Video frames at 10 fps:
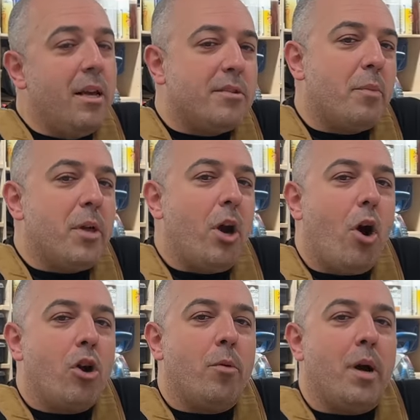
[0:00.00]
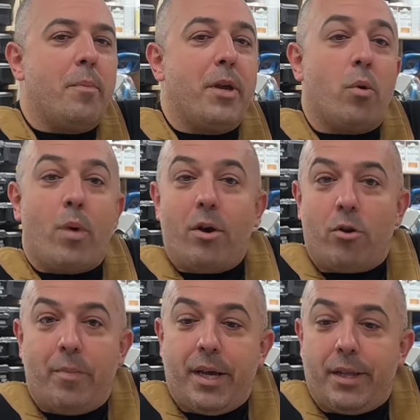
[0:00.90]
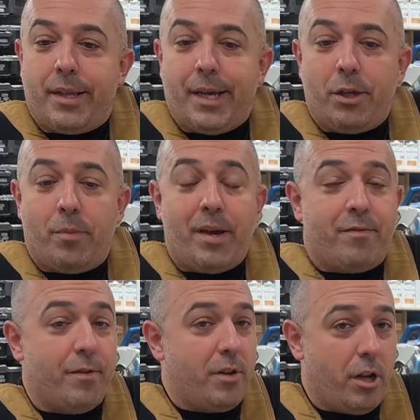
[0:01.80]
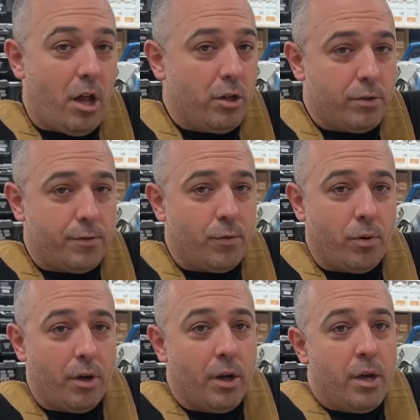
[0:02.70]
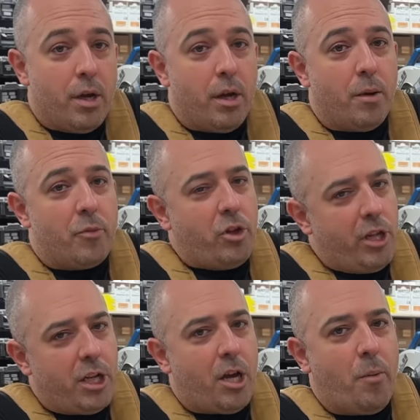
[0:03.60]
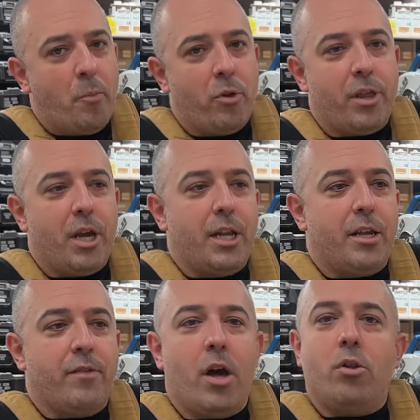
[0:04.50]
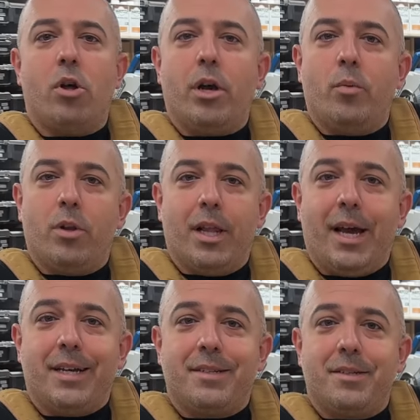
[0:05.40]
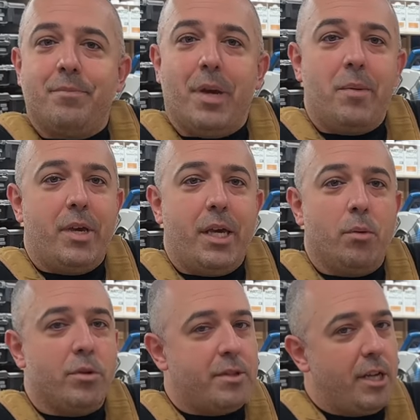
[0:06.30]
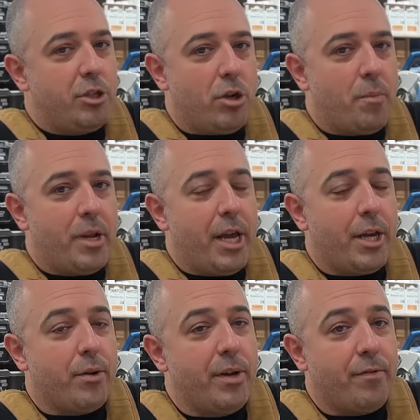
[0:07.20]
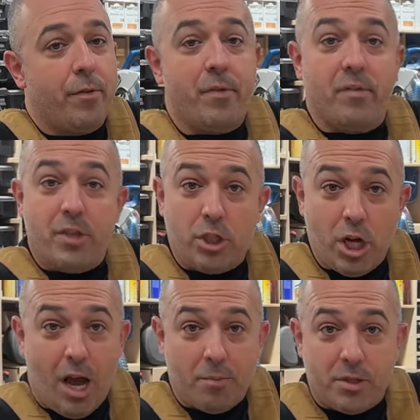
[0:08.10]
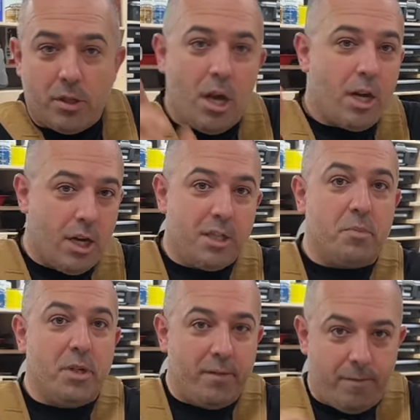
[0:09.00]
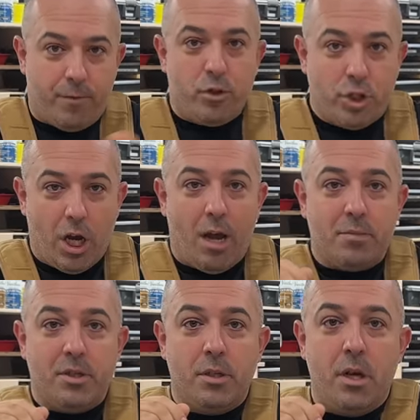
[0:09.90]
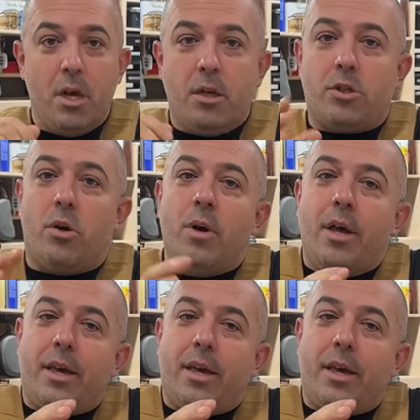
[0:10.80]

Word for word: Something harder might be a router bit that you pay $50 for. You need to come up with an idea of how long it will last. Maybe it will stay sharp and accurate for 50 jobs. Not cuts, but full jobs. So